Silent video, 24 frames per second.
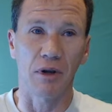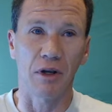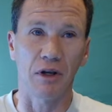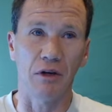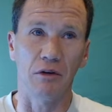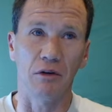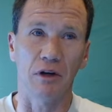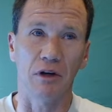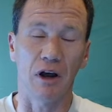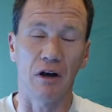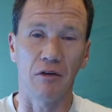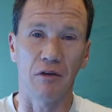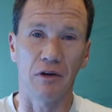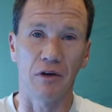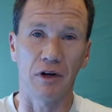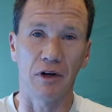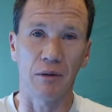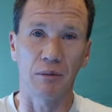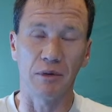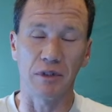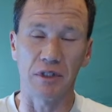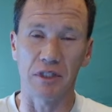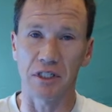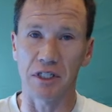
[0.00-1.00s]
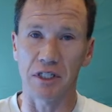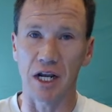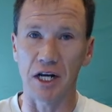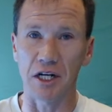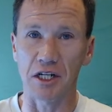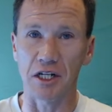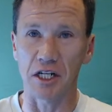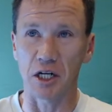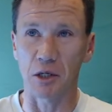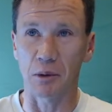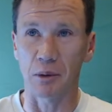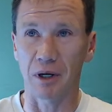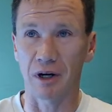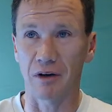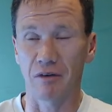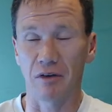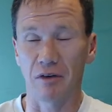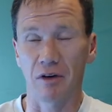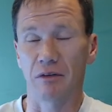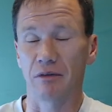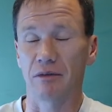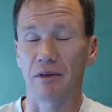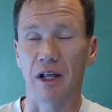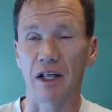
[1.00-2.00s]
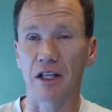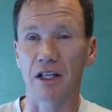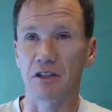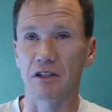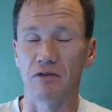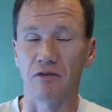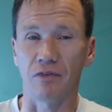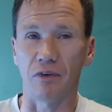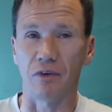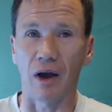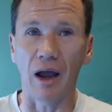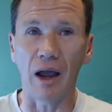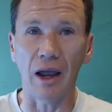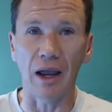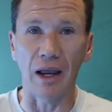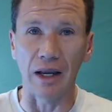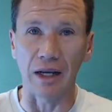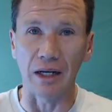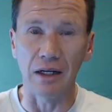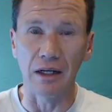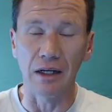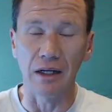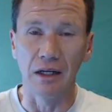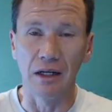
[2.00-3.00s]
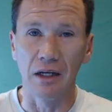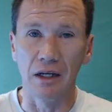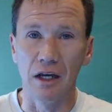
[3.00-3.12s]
and you covered up in staging or whatever, that's fine.